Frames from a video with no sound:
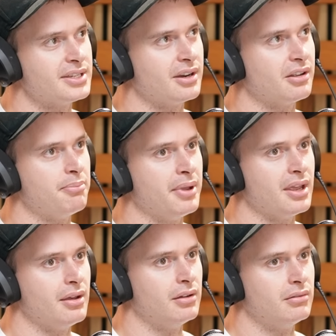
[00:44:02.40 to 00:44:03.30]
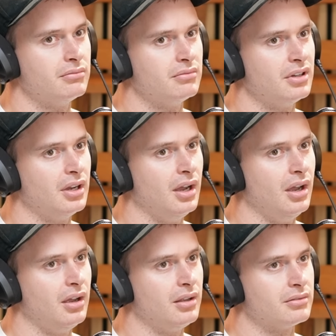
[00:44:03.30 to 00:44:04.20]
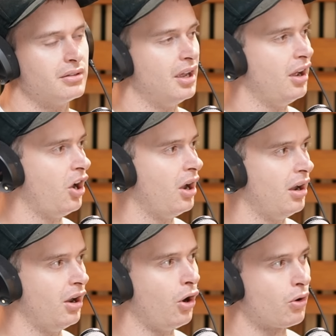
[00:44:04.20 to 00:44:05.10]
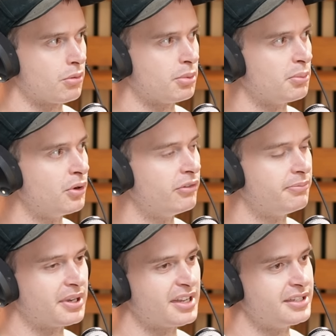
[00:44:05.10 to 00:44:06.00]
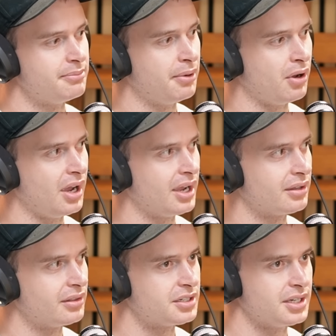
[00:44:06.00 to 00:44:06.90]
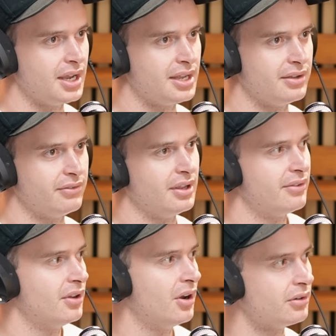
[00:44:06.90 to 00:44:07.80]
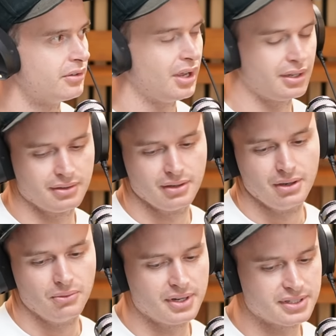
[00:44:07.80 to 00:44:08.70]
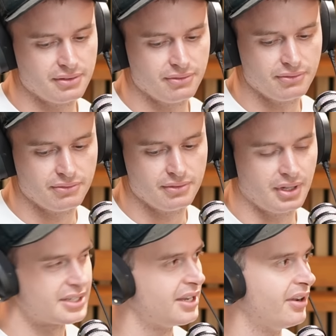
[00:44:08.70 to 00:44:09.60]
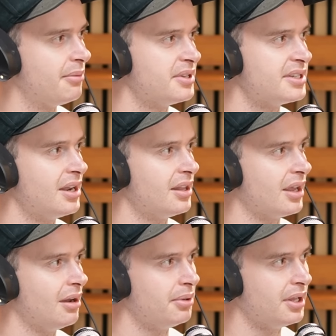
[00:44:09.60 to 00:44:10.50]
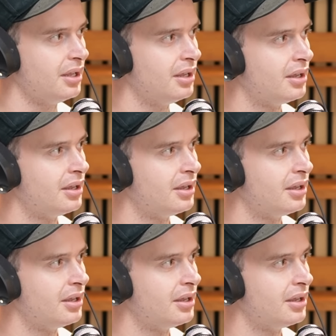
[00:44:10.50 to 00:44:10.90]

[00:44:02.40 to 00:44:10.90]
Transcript: necessarily be a, Uh, a, a horrible move because you're buying the share. If you if you own like what is it like seventeen percent of the company,